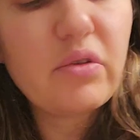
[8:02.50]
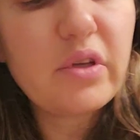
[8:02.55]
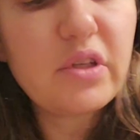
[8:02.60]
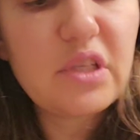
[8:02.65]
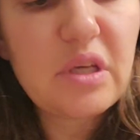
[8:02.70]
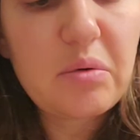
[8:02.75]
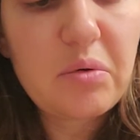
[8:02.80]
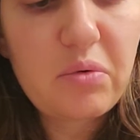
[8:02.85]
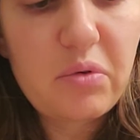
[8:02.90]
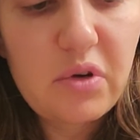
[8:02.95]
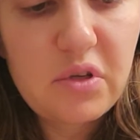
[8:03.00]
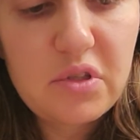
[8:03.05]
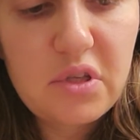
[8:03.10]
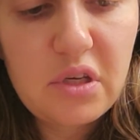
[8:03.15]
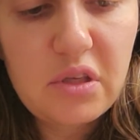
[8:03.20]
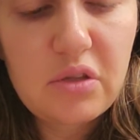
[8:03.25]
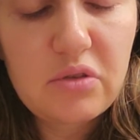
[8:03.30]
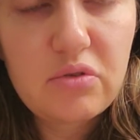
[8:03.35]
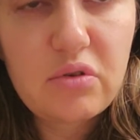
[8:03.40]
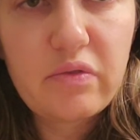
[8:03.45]
time I want to take
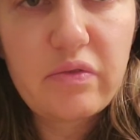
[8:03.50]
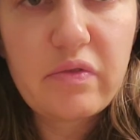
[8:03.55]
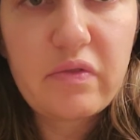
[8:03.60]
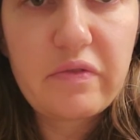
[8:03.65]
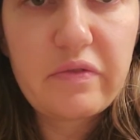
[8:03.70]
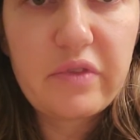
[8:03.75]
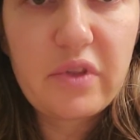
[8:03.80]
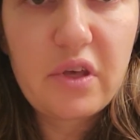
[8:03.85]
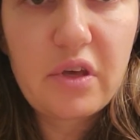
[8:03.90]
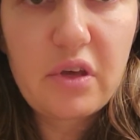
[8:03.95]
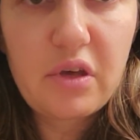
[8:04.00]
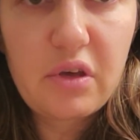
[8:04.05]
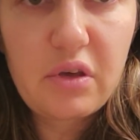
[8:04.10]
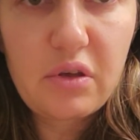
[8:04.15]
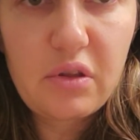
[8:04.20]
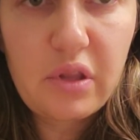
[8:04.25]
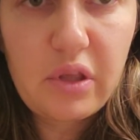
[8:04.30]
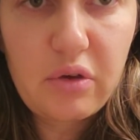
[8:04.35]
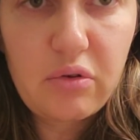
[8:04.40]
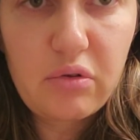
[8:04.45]
this off if they
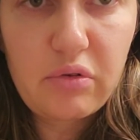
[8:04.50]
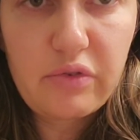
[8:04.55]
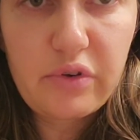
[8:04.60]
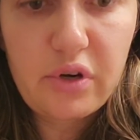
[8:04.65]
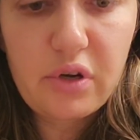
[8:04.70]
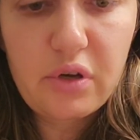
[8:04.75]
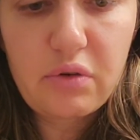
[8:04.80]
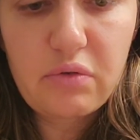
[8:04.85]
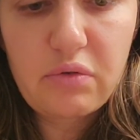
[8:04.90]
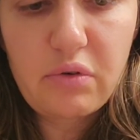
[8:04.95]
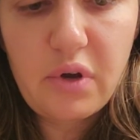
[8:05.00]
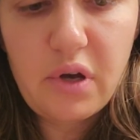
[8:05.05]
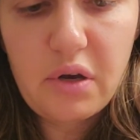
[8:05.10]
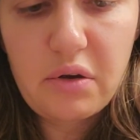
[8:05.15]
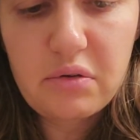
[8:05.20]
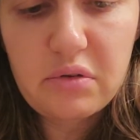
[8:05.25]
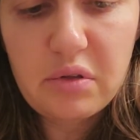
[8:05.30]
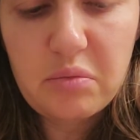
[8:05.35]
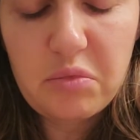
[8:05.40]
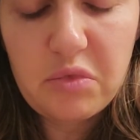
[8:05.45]
like already grew out.
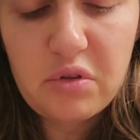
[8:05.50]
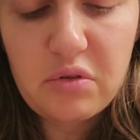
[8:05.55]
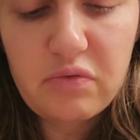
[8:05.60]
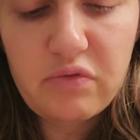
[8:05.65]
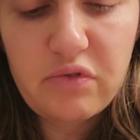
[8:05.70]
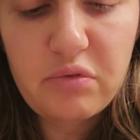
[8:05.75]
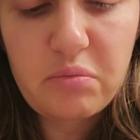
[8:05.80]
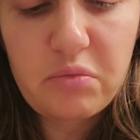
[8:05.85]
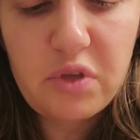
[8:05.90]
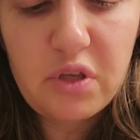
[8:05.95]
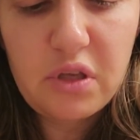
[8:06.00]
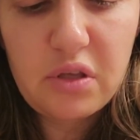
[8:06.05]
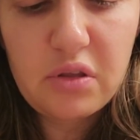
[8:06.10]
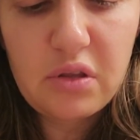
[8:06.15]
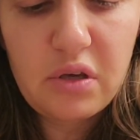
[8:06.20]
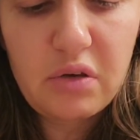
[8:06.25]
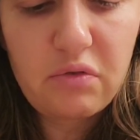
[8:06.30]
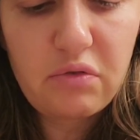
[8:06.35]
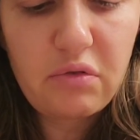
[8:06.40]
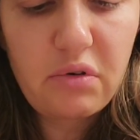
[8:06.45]
I mean, for me, they
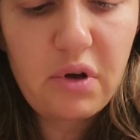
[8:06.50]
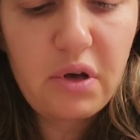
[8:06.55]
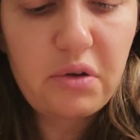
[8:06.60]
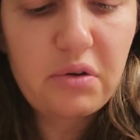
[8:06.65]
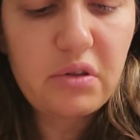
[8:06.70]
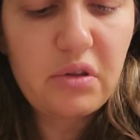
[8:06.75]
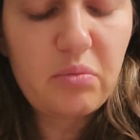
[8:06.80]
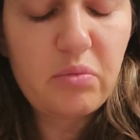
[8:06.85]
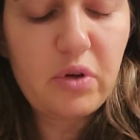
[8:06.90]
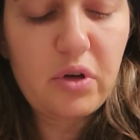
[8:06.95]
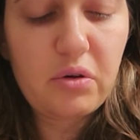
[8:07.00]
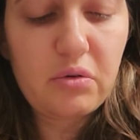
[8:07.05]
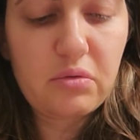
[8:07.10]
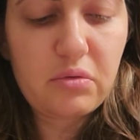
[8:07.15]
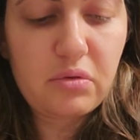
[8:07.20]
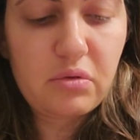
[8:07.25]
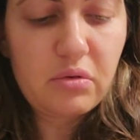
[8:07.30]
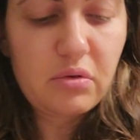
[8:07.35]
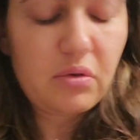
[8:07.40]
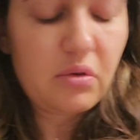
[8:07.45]
grew out in about
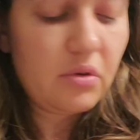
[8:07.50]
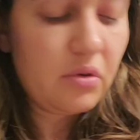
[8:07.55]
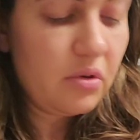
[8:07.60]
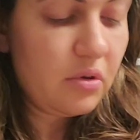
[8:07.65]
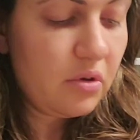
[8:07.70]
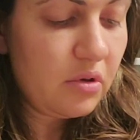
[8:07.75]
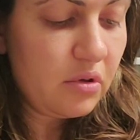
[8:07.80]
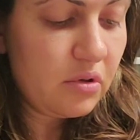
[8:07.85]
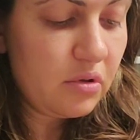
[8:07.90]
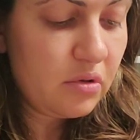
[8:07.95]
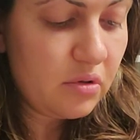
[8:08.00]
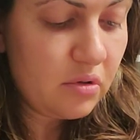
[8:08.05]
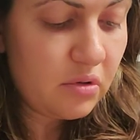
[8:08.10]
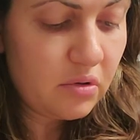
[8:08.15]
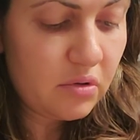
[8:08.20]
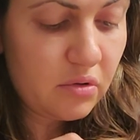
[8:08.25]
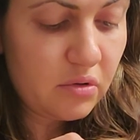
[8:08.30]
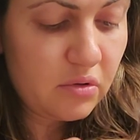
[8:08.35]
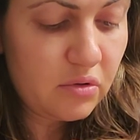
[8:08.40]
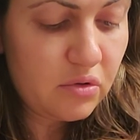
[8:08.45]

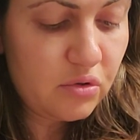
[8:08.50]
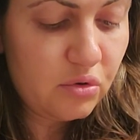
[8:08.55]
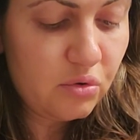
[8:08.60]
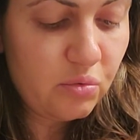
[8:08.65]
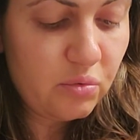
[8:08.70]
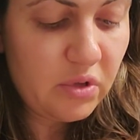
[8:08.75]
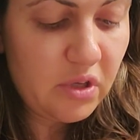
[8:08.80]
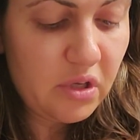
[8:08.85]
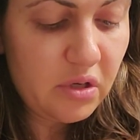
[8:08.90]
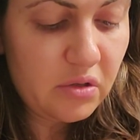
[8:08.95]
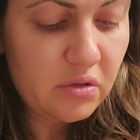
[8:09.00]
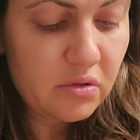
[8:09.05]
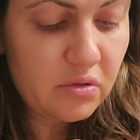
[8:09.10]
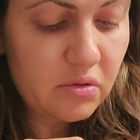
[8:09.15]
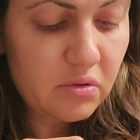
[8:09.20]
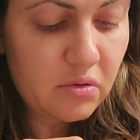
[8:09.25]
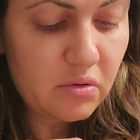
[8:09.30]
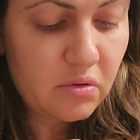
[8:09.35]
2 weeks.